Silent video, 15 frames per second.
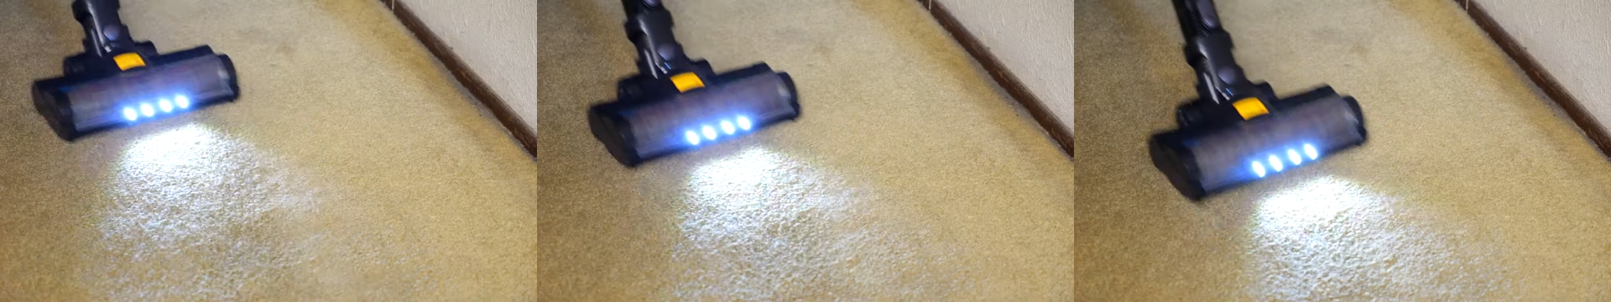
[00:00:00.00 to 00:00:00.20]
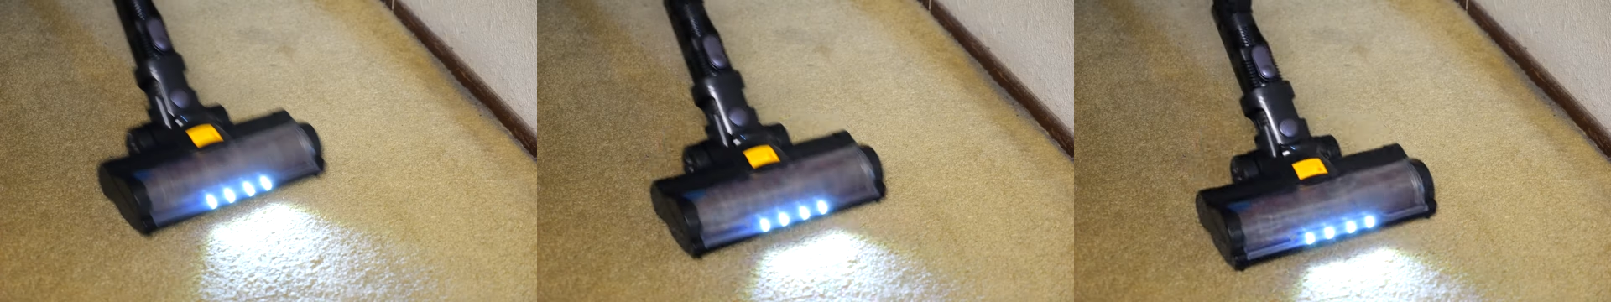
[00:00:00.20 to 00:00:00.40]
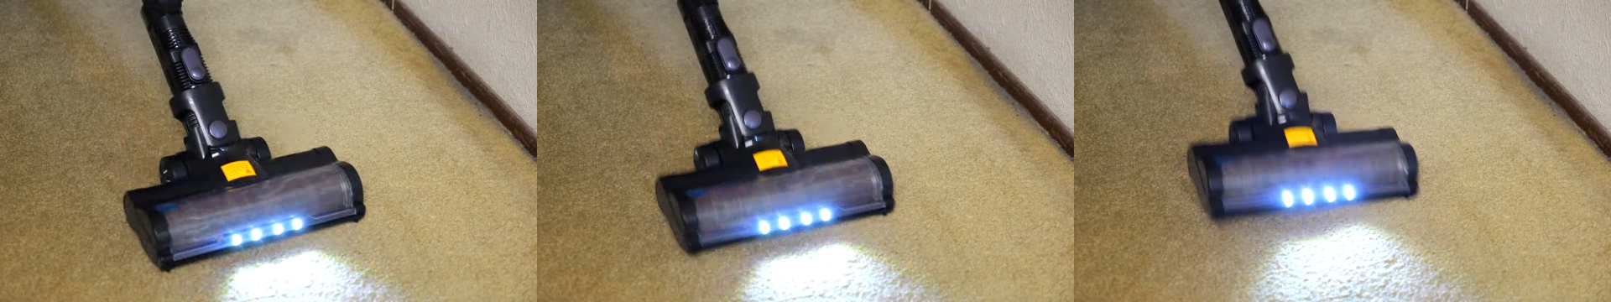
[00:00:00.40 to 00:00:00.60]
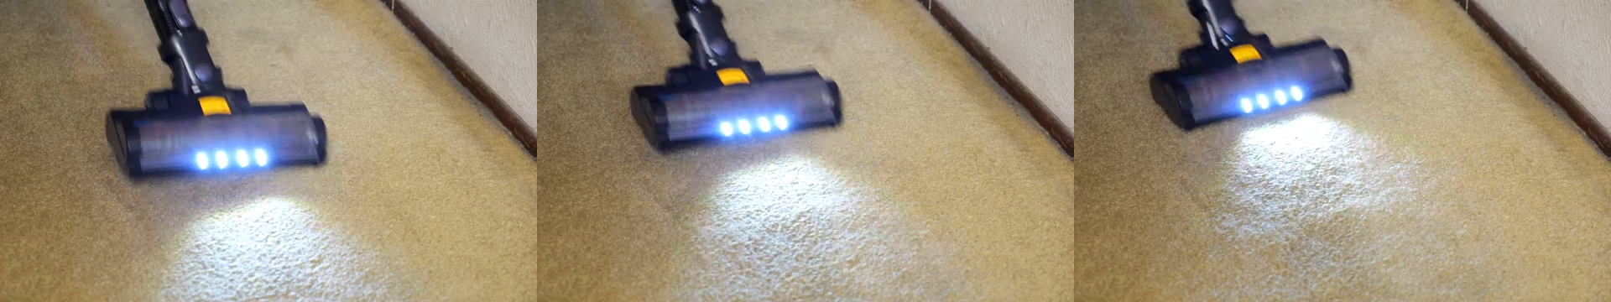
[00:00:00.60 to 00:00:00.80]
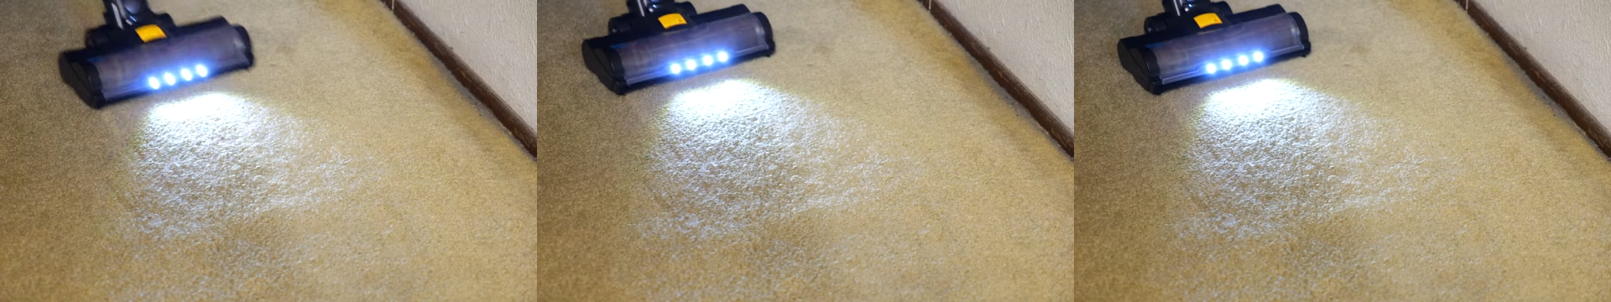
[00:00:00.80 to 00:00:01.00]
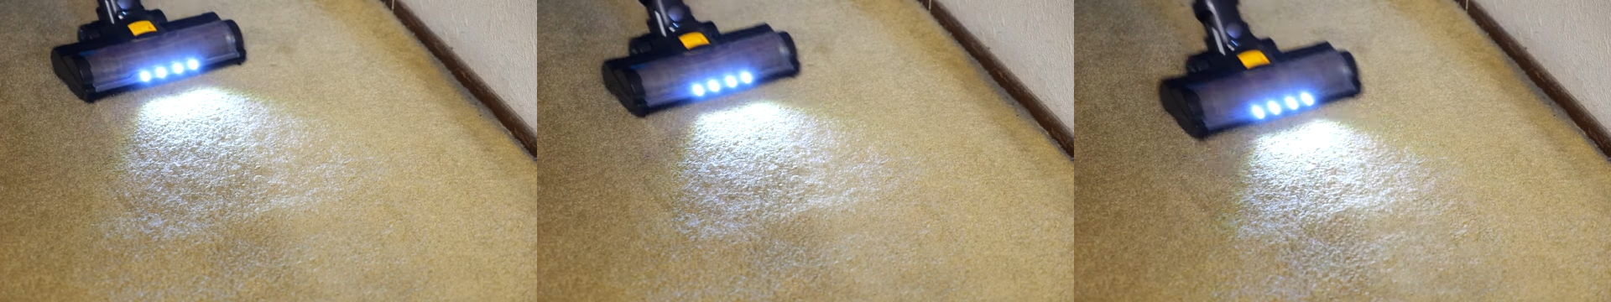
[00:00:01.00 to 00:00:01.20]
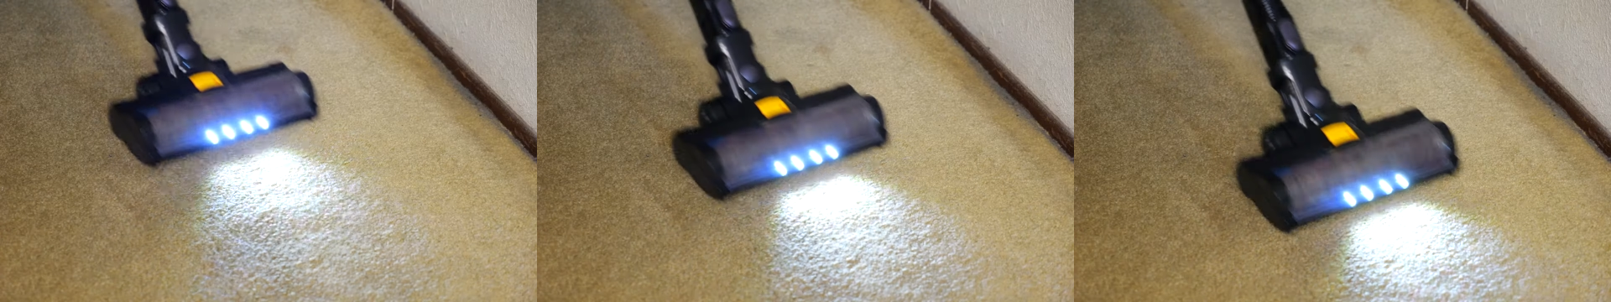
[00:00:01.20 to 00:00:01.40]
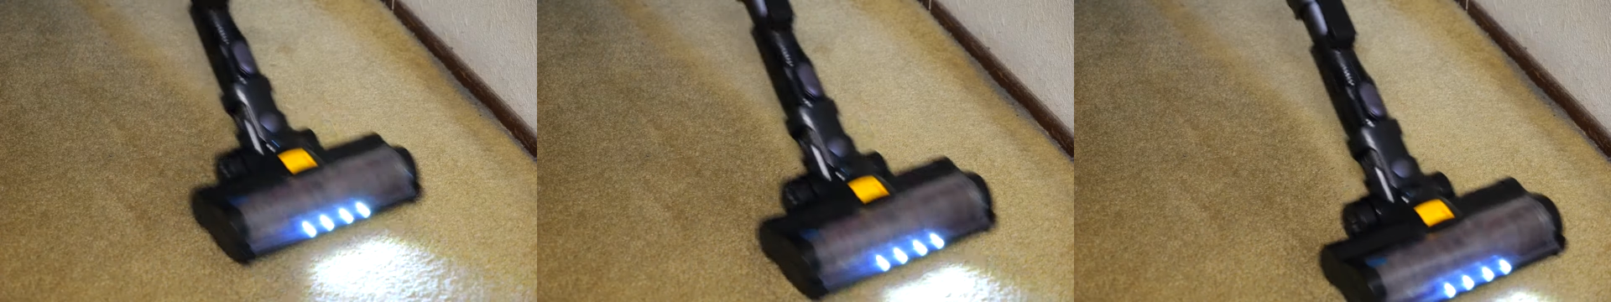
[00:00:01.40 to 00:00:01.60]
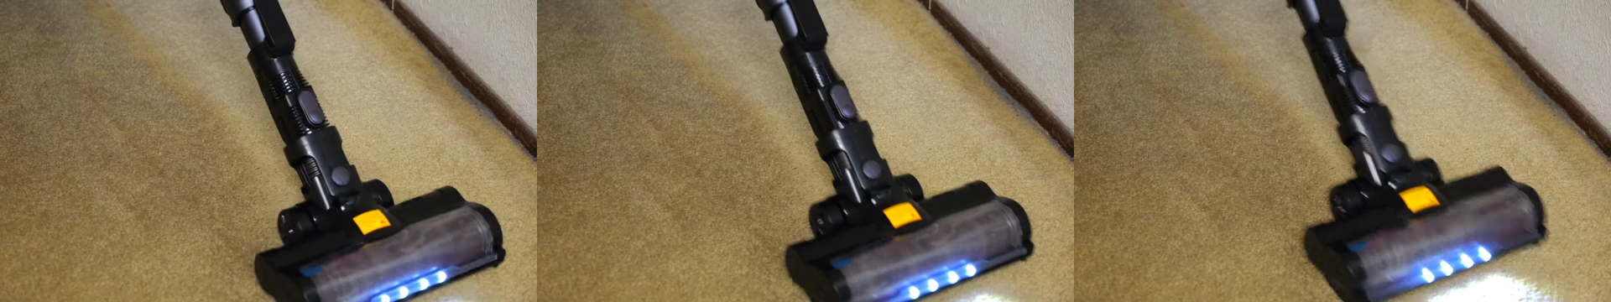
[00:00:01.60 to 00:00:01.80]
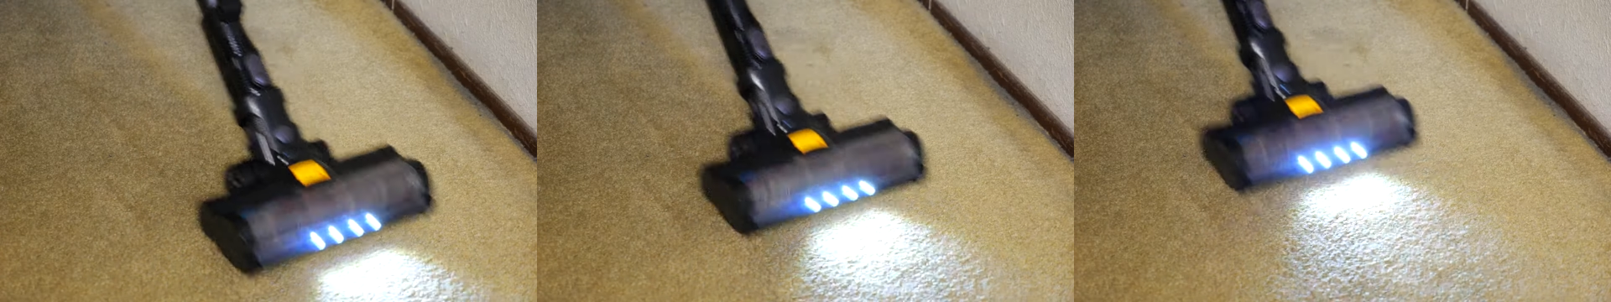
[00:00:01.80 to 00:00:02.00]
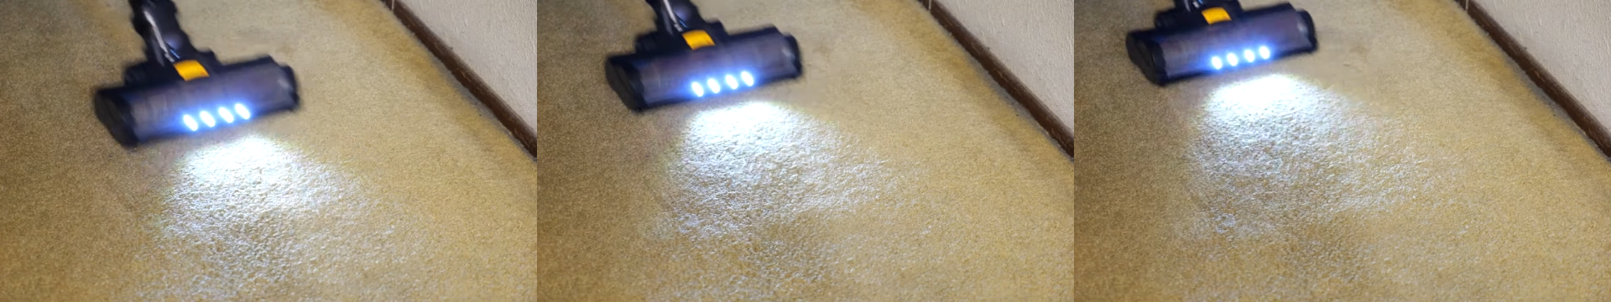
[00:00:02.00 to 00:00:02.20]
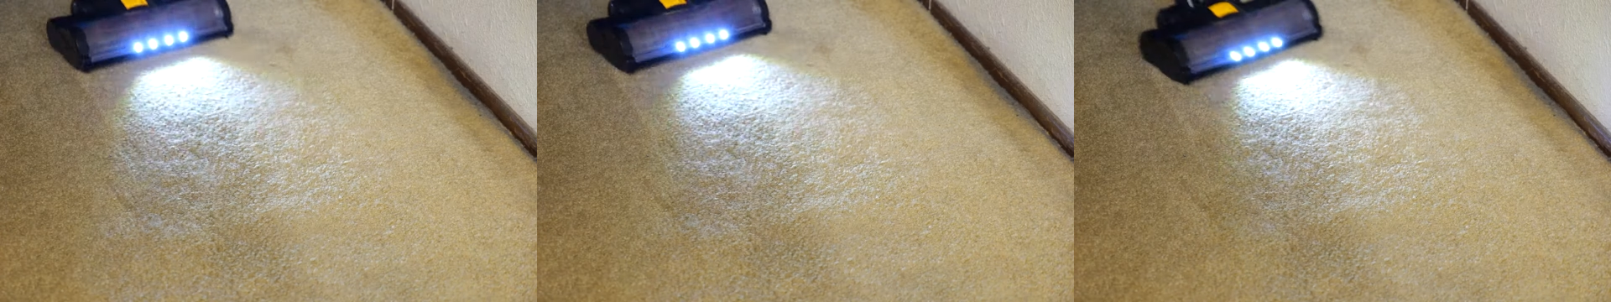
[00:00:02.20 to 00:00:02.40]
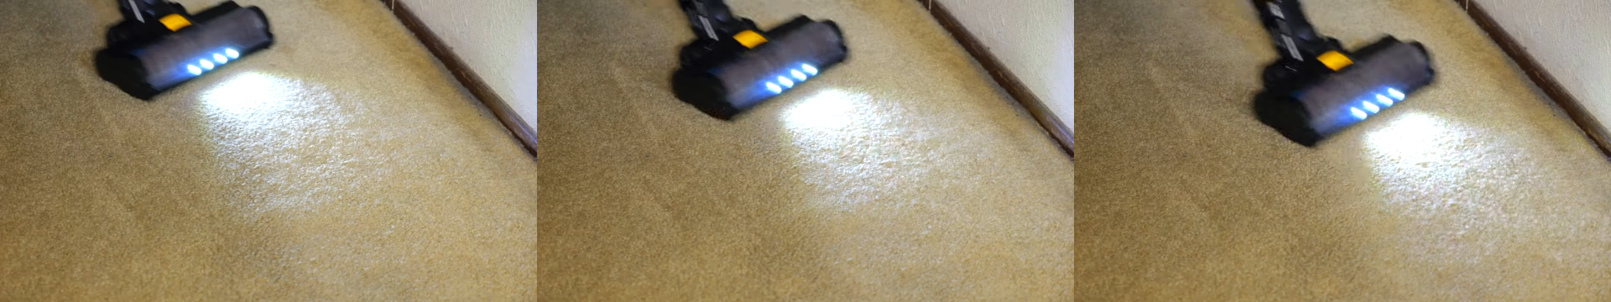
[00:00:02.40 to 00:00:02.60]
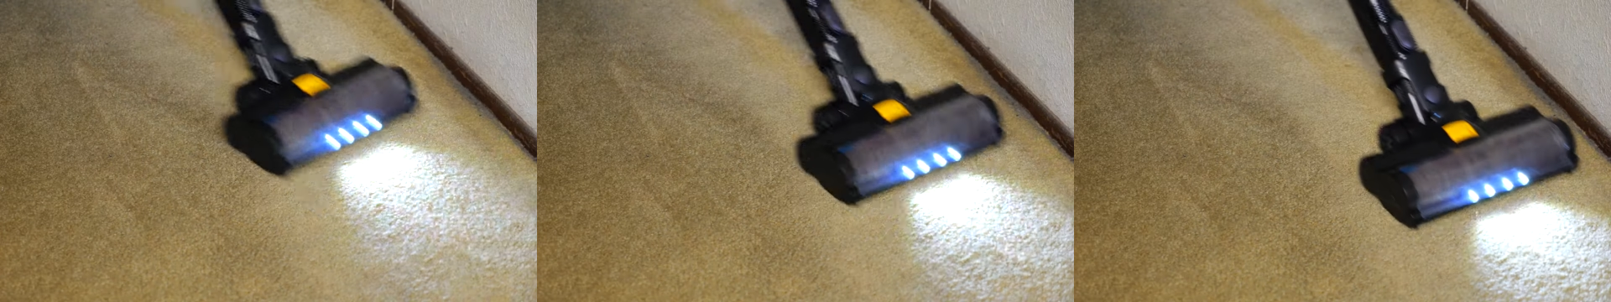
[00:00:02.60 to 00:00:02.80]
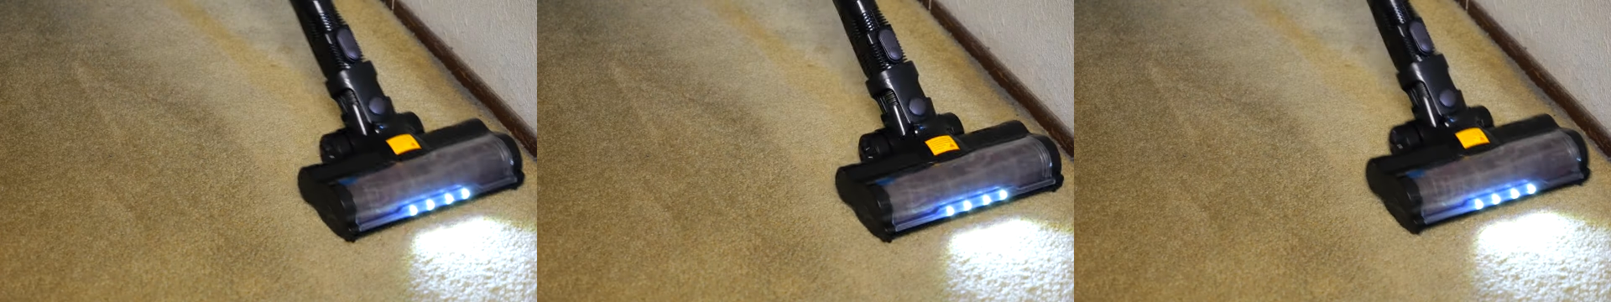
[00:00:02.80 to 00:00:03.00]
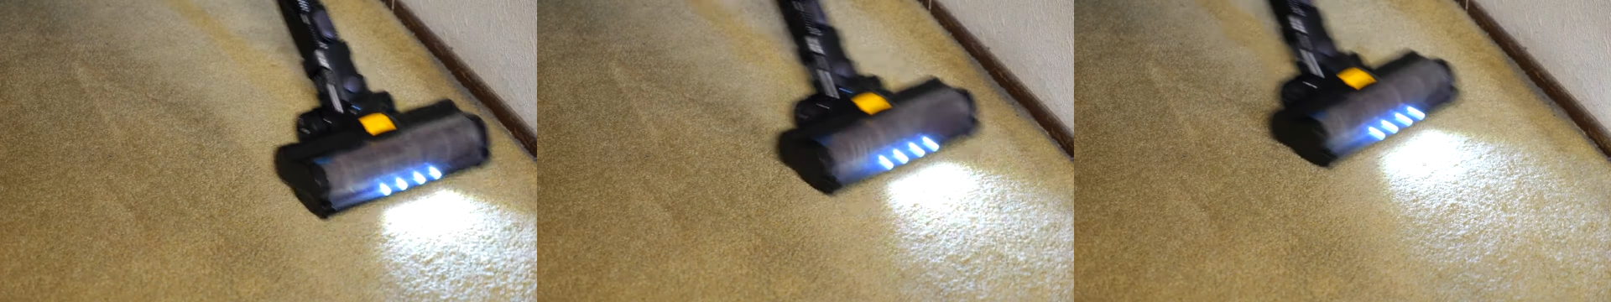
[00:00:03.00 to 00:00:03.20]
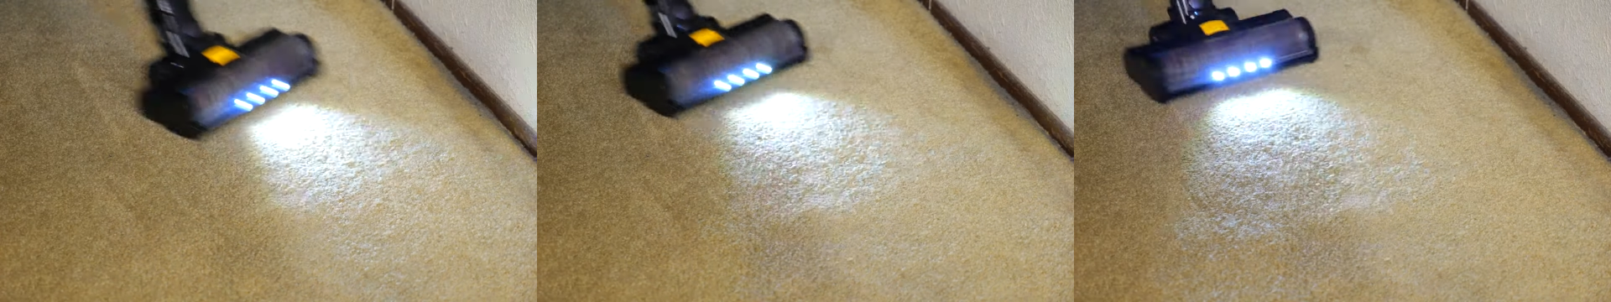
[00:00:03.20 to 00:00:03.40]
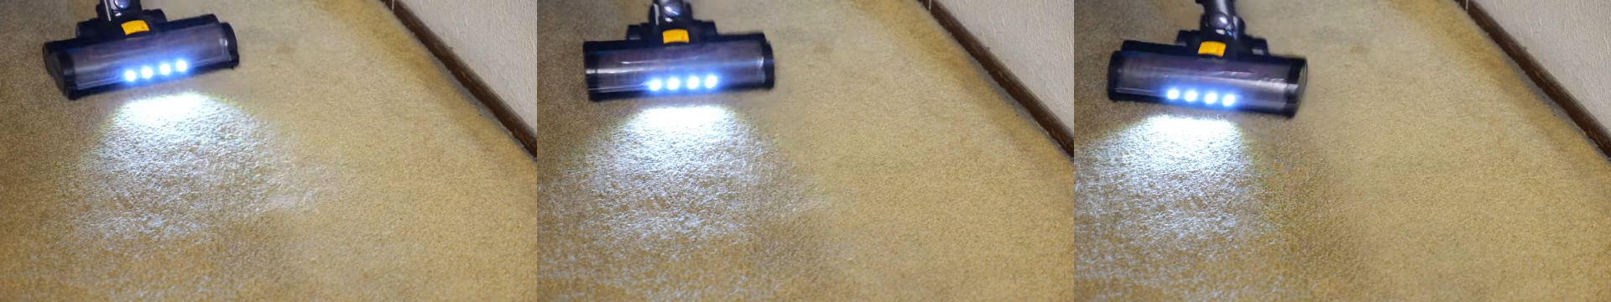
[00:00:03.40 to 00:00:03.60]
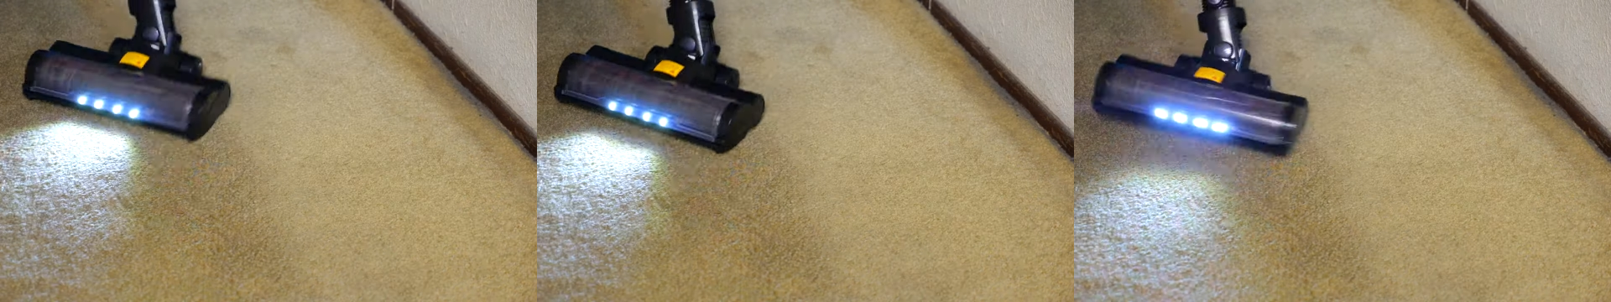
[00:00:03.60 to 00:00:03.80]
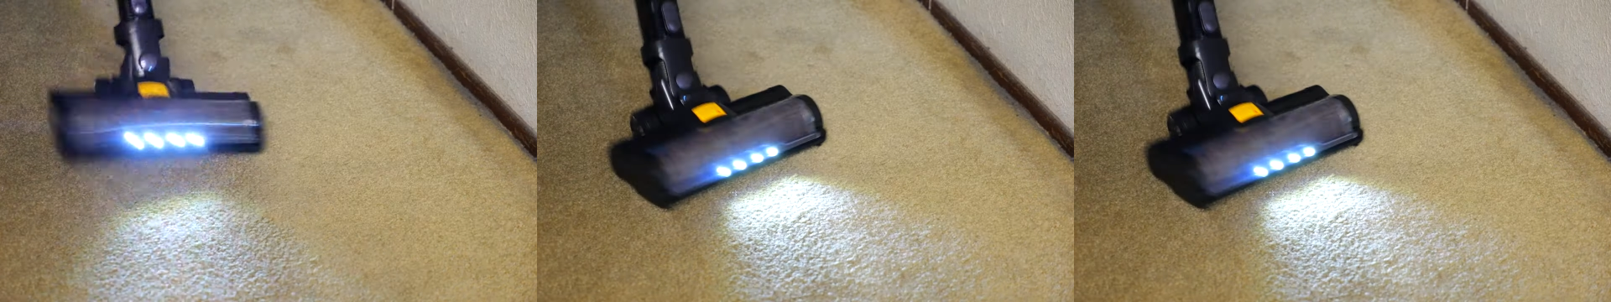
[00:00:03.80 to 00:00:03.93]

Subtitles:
[unreadable: no face in view]